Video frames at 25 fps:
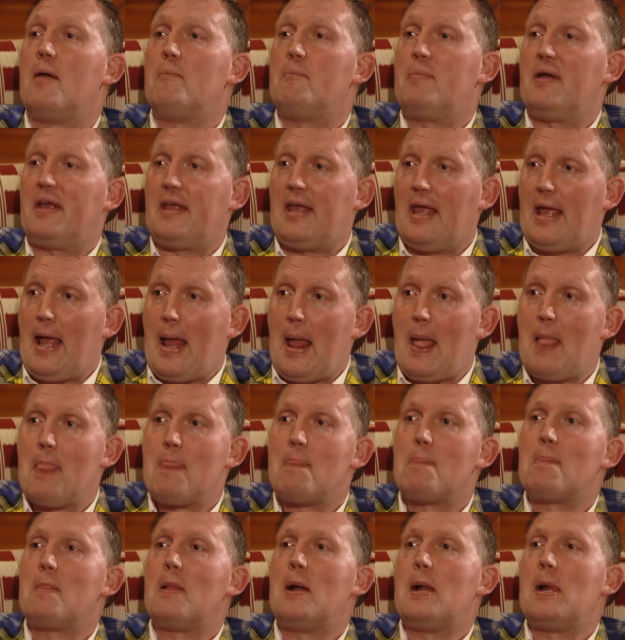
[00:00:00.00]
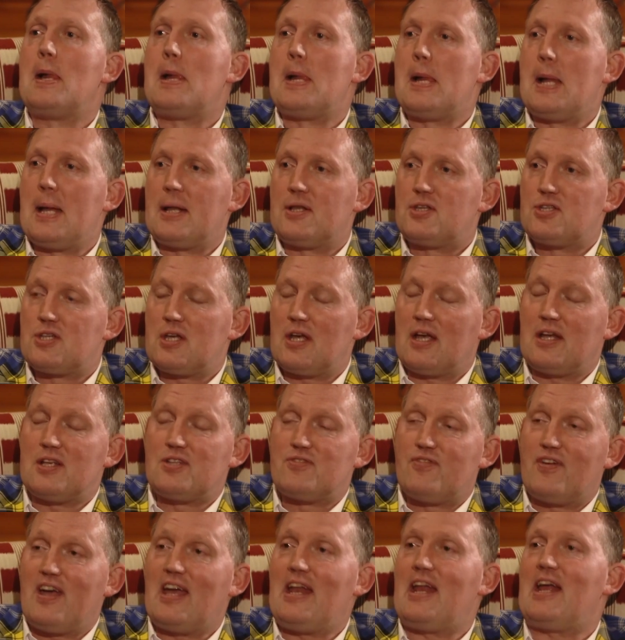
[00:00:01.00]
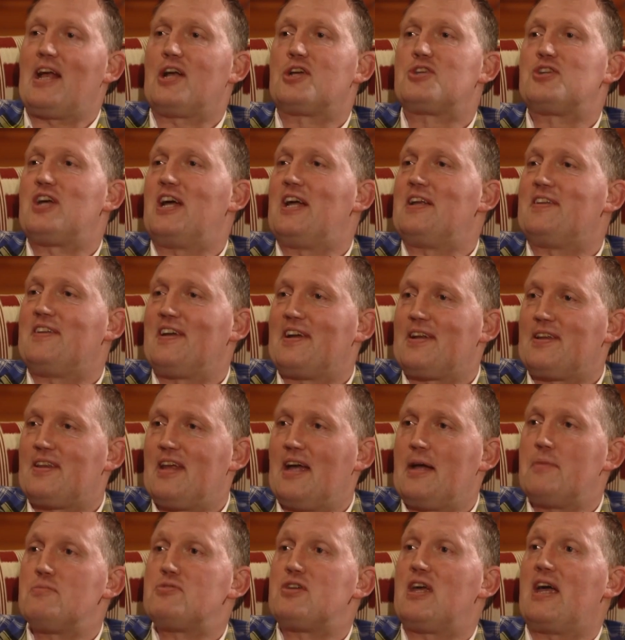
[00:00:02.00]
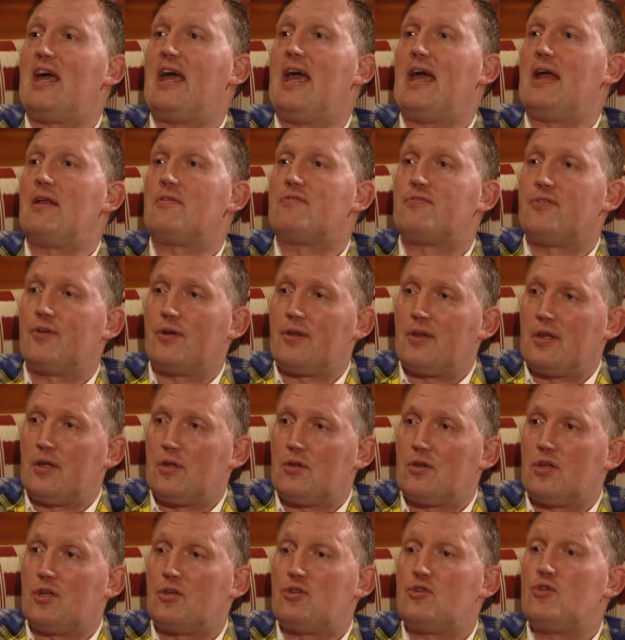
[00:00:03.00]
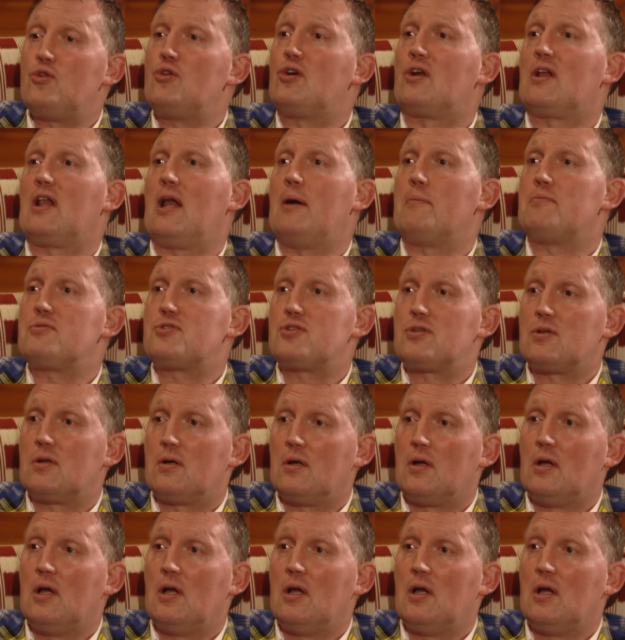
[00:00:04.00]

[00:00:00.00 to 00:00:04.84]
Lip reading: But yeah, it's very exciting times ahead for the two clubs.